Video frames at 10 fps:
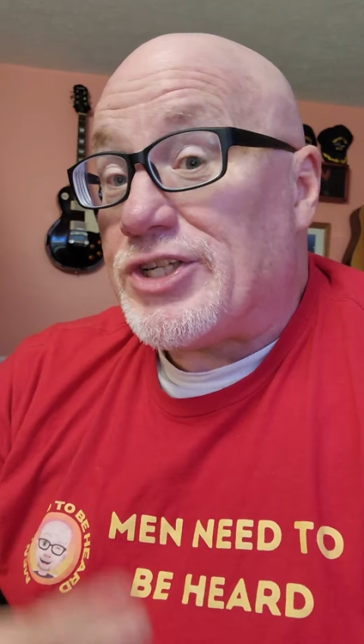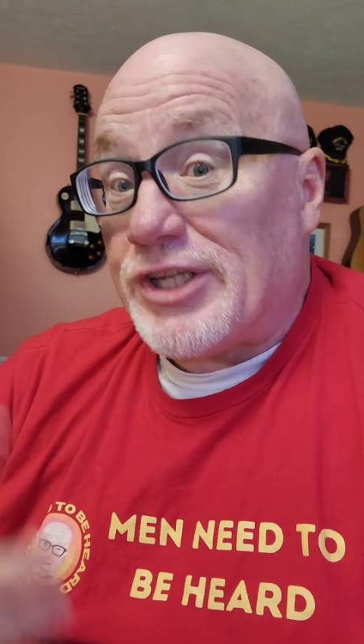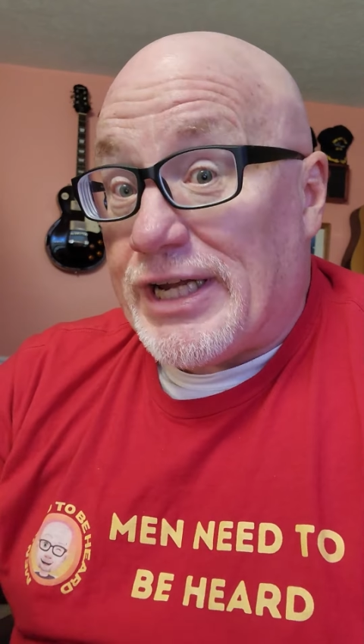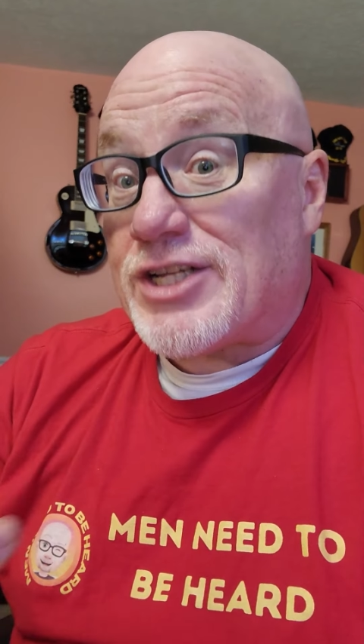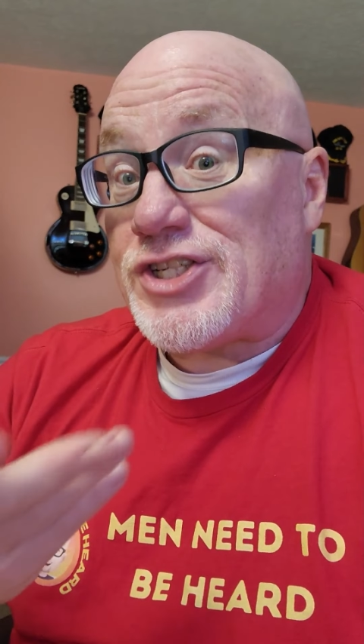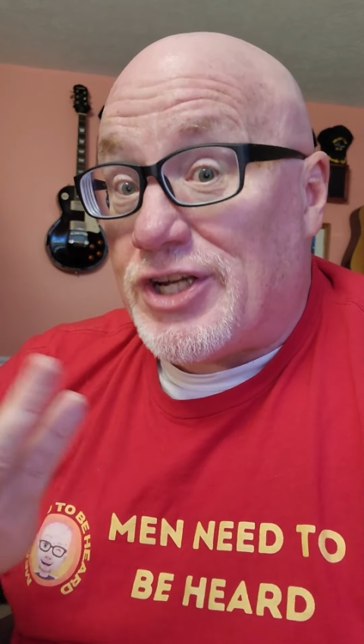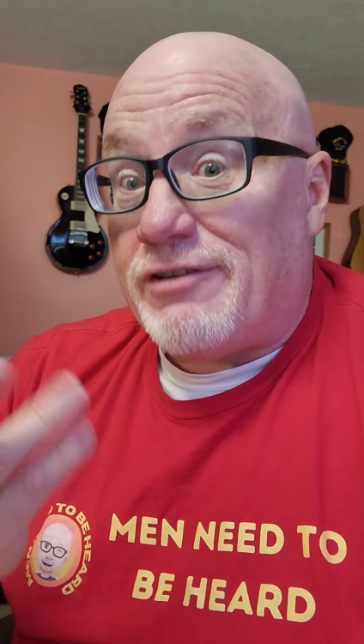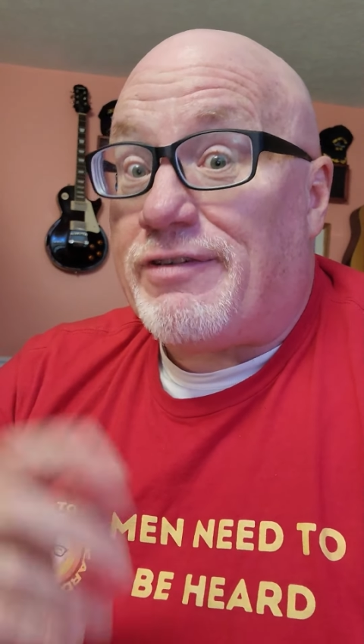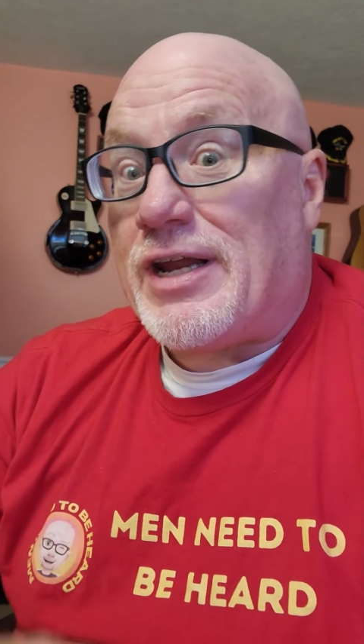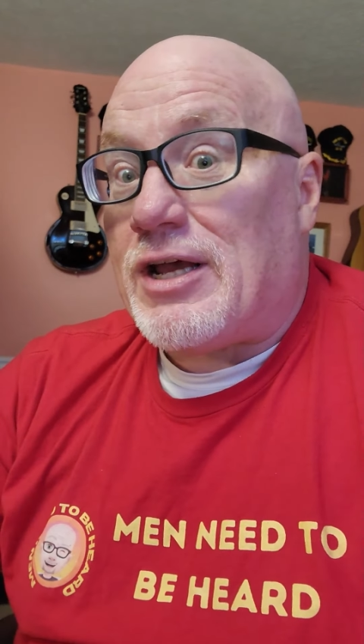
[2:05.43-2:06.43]
Which leads to
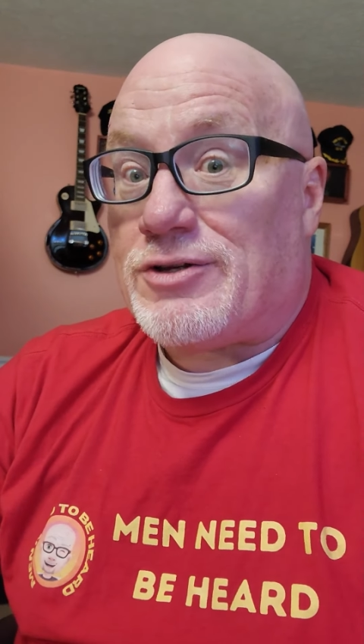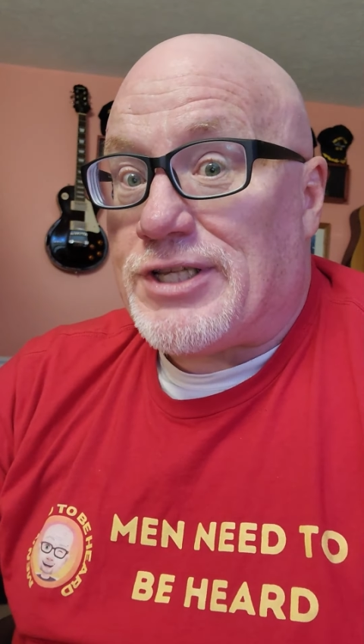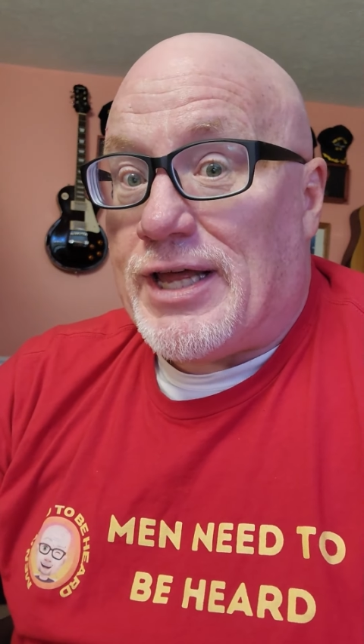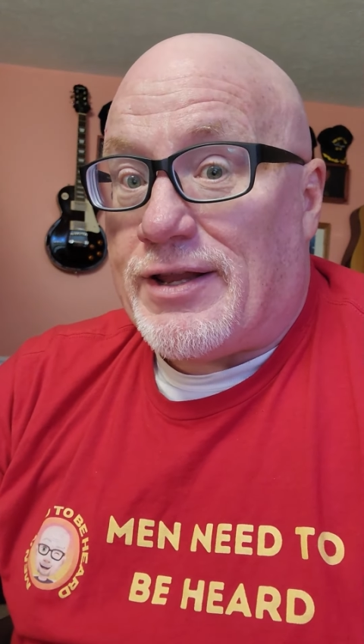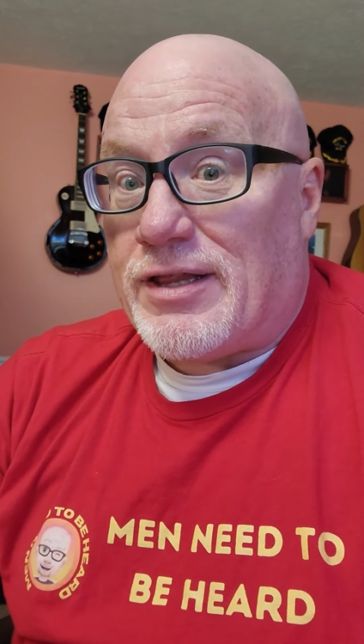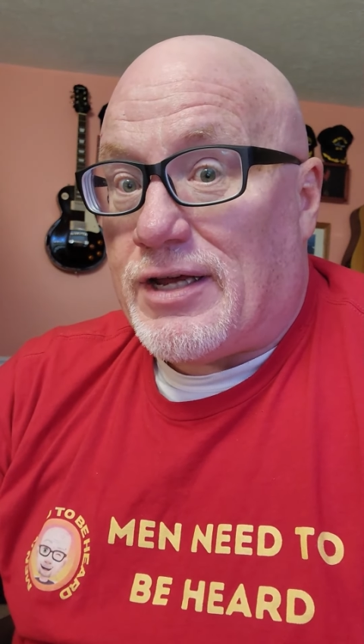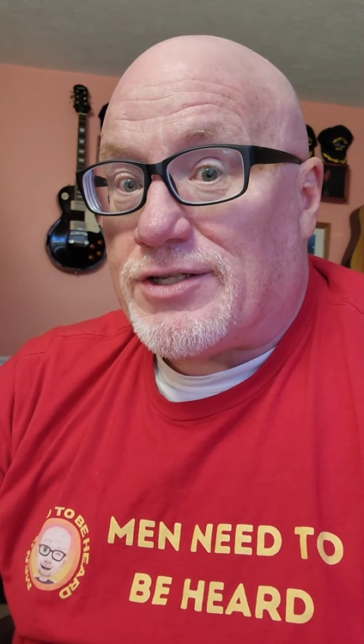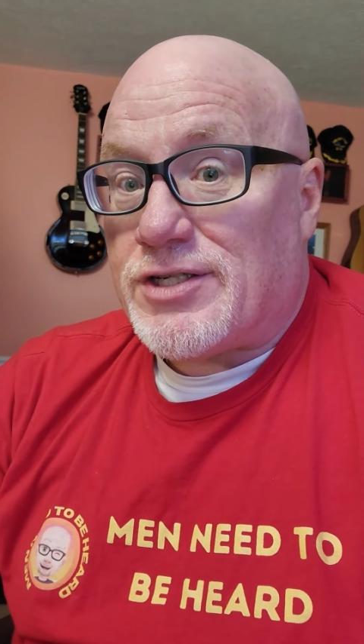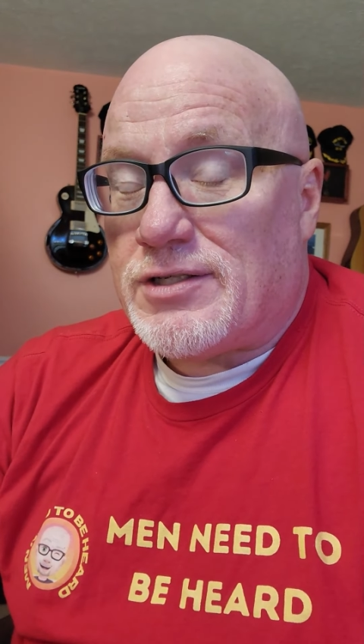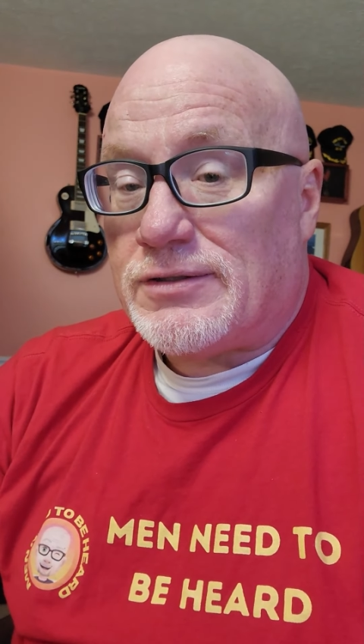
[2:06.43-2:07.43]
the videos like
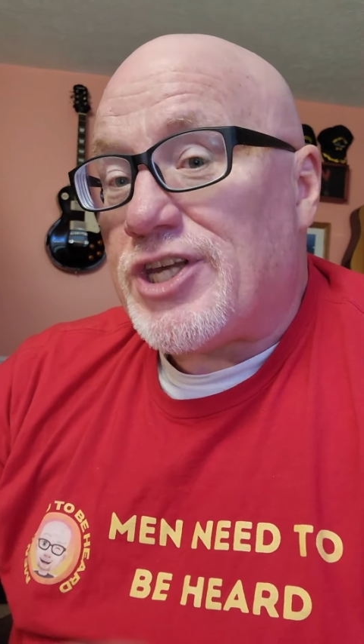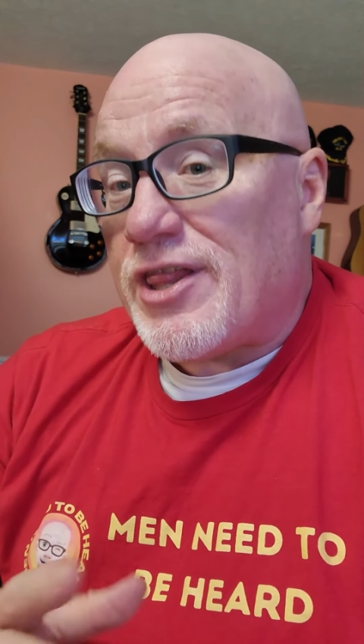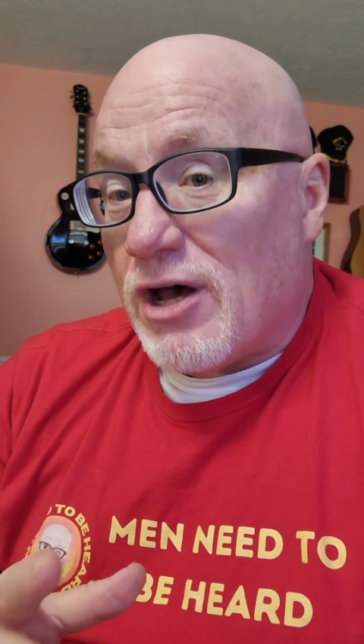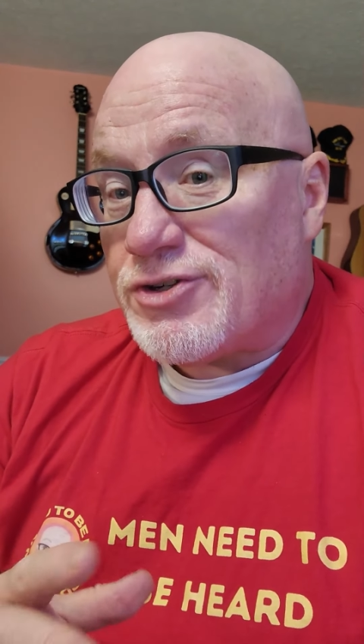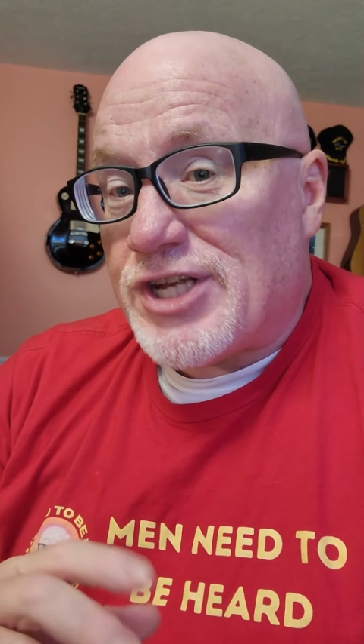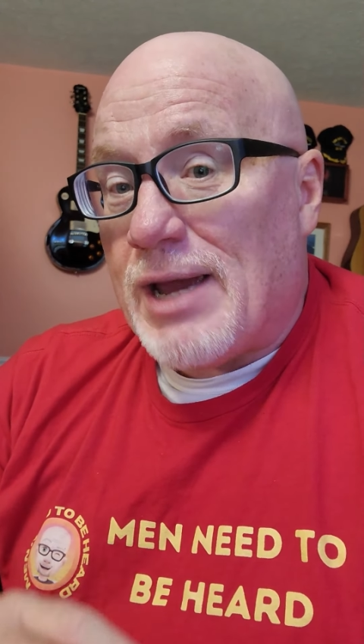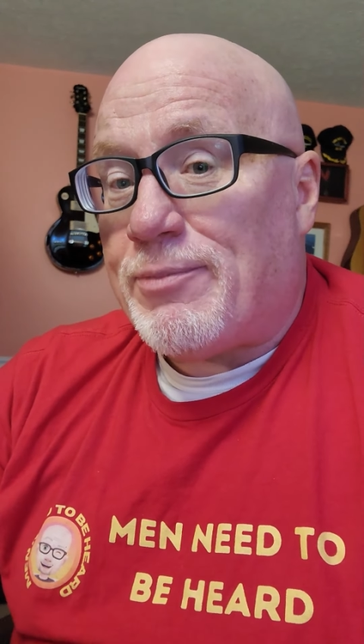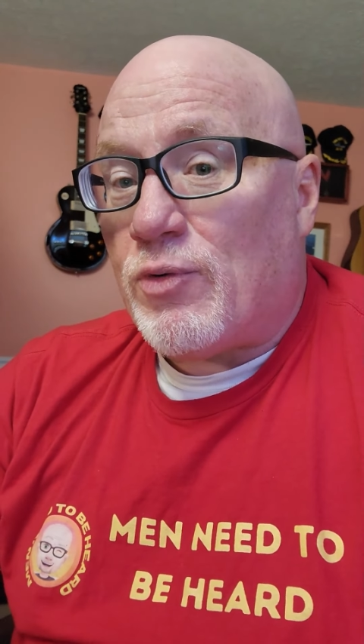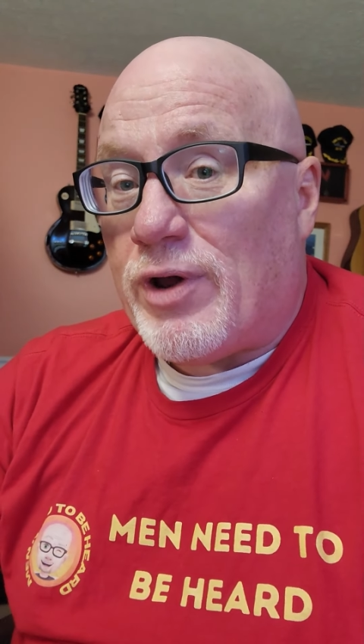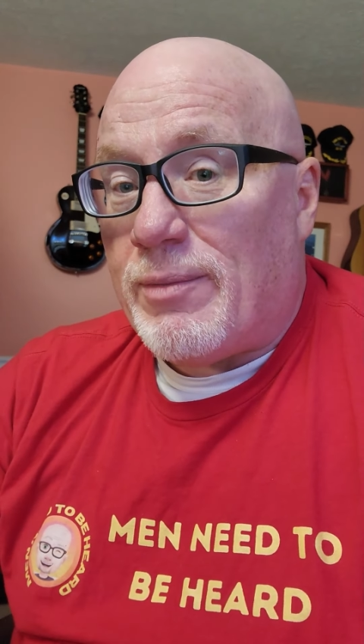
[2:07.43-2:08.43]
this. You see, those
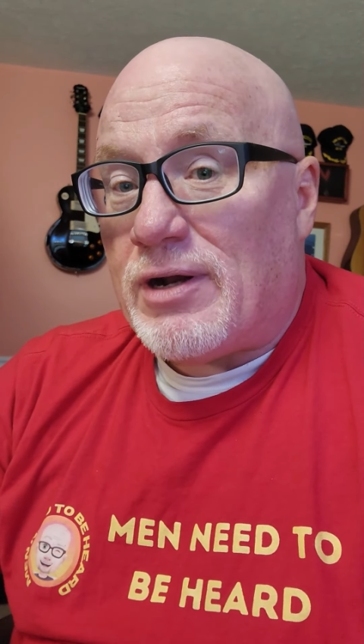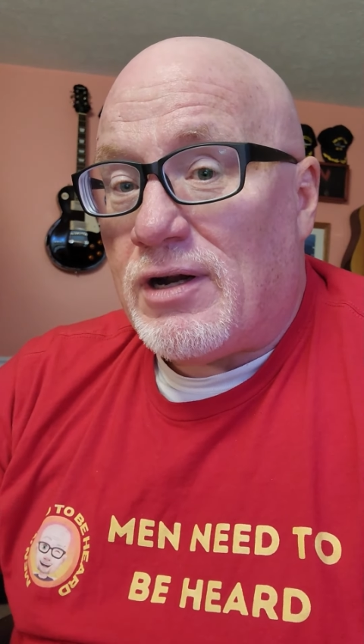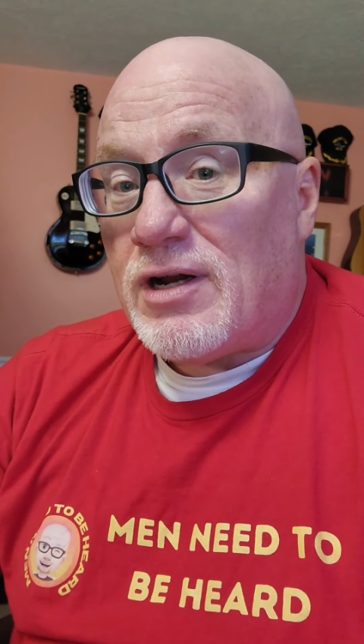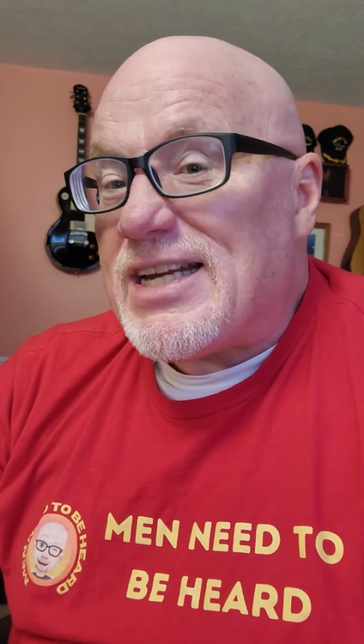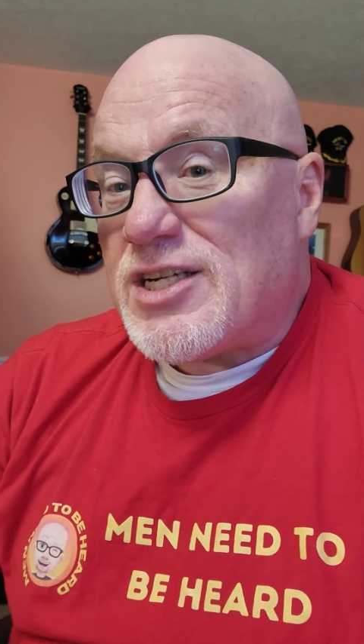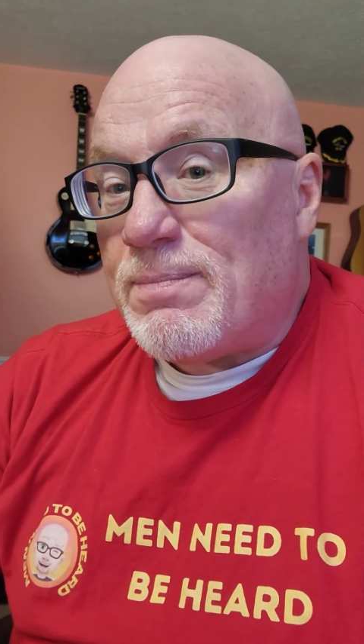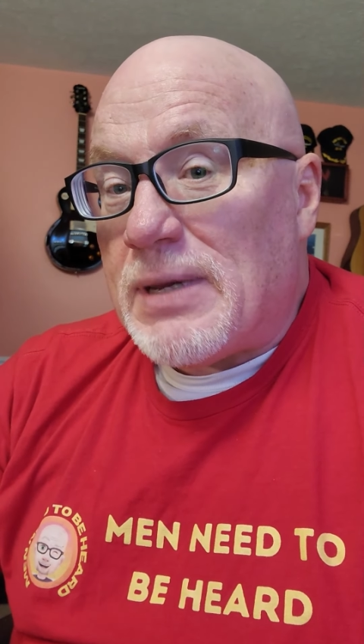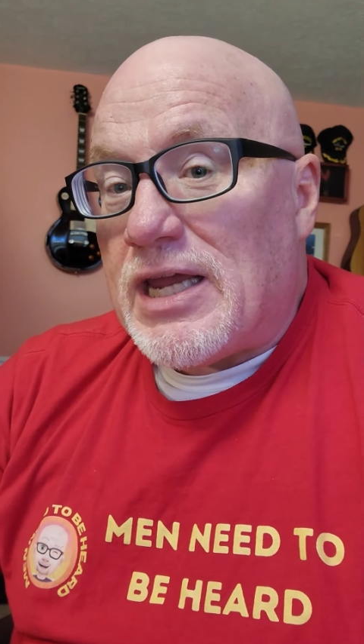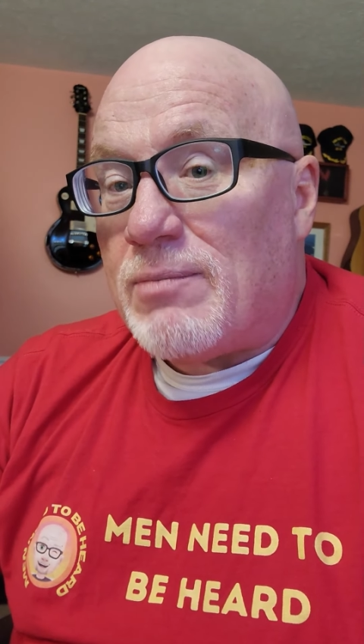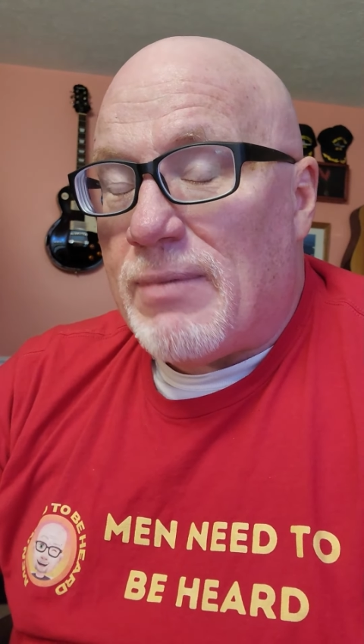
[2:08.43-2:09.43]
type of women, they
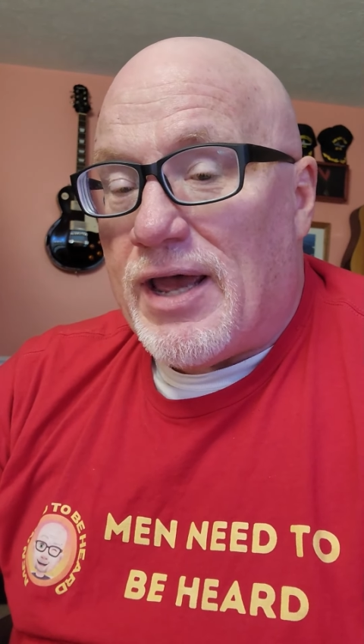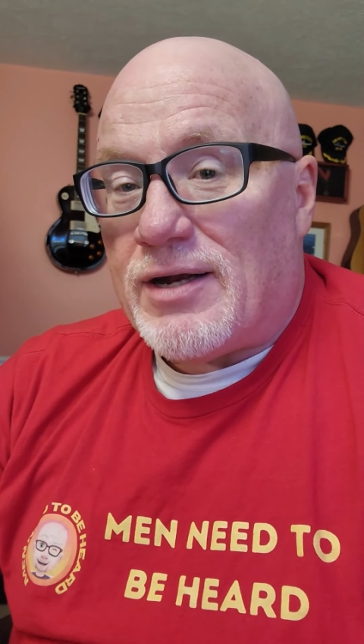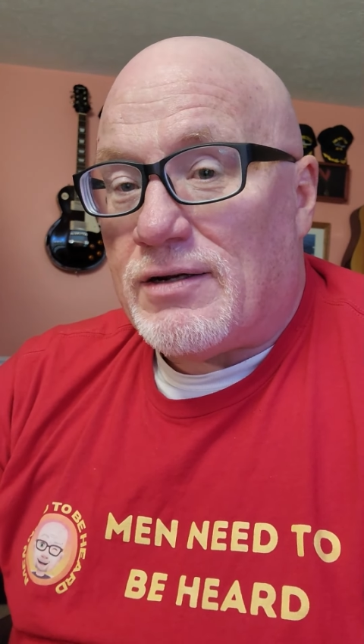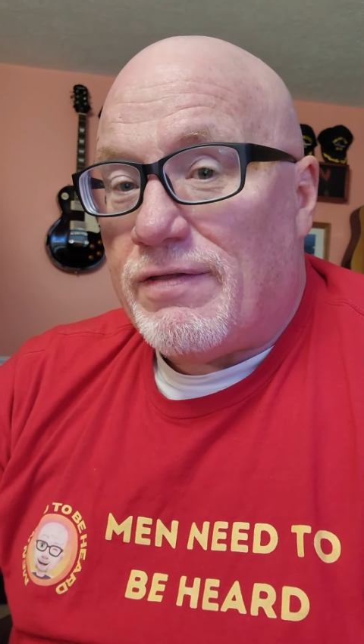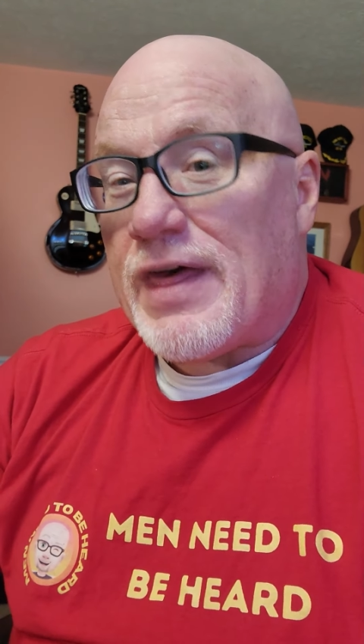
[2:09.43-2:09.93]
demean men.